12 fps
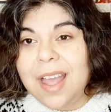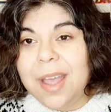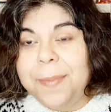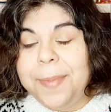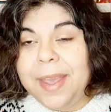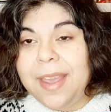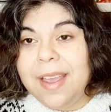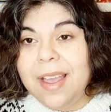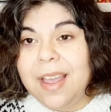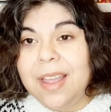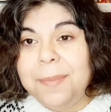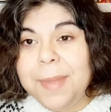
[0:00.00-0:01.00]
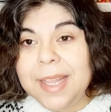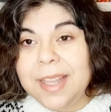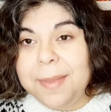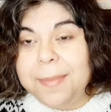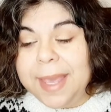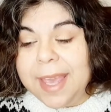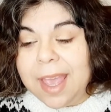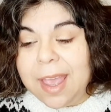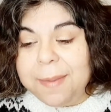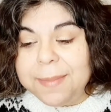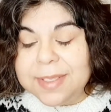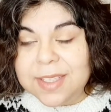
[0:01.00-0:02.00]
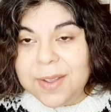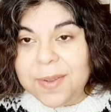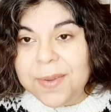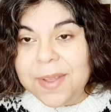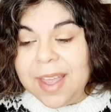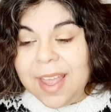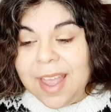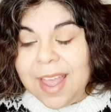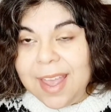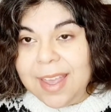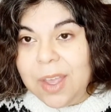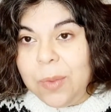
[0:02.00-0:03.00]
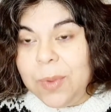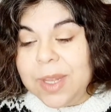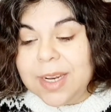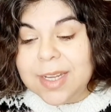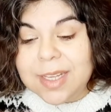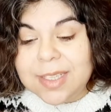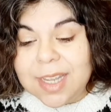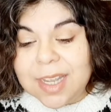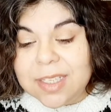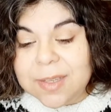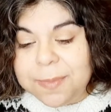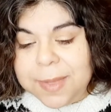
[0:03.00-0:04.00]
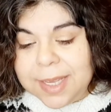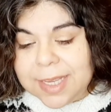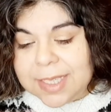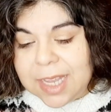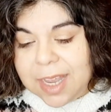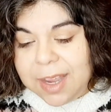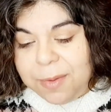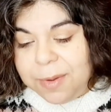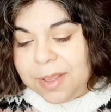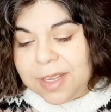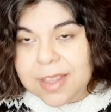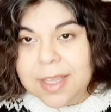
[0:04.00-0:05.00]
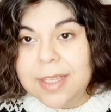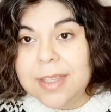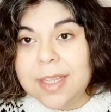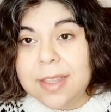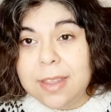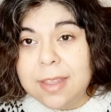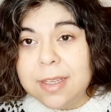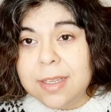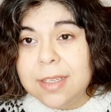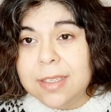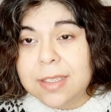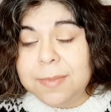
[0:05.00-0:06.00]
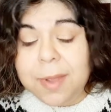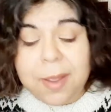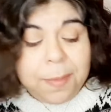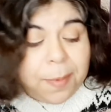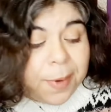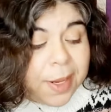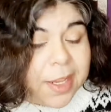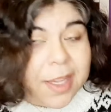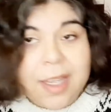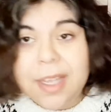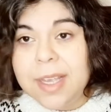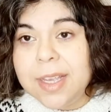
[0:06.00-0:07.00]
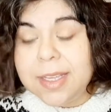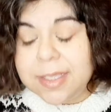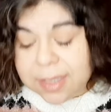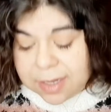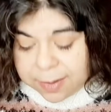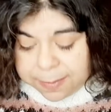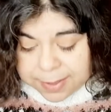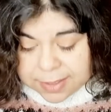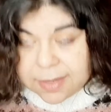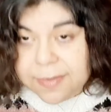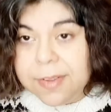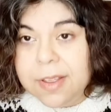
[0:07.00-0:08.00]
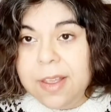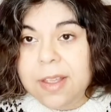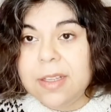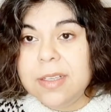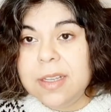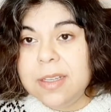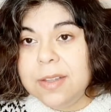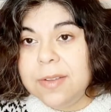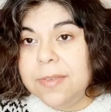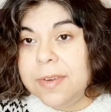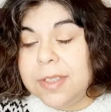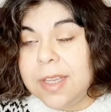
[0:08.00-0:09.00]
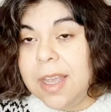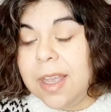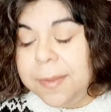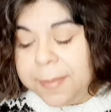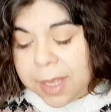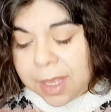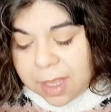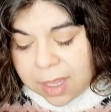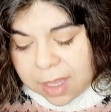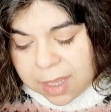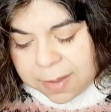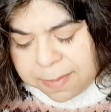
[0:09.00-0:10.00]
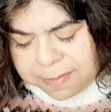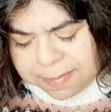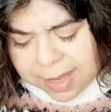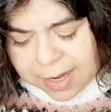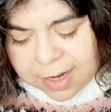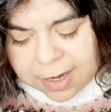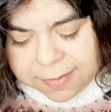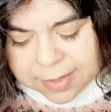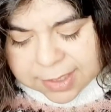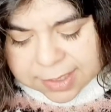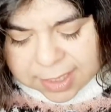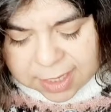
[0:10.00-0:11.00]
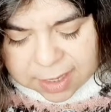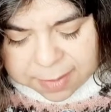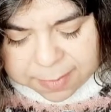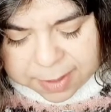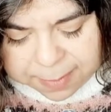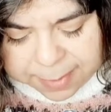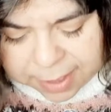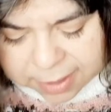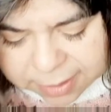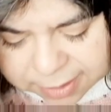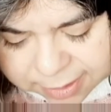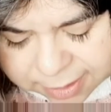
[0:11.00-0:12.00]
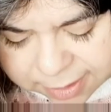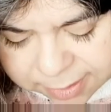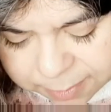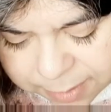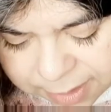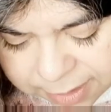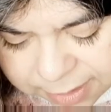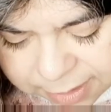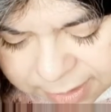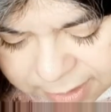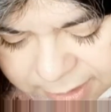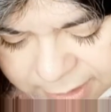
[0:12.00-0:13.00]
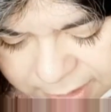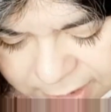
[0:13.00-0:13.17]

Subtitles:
copy on my Libby app so I can read it in tandem, because I really think that the small print is going to be difficult over time. I didn't even see how many pages this was.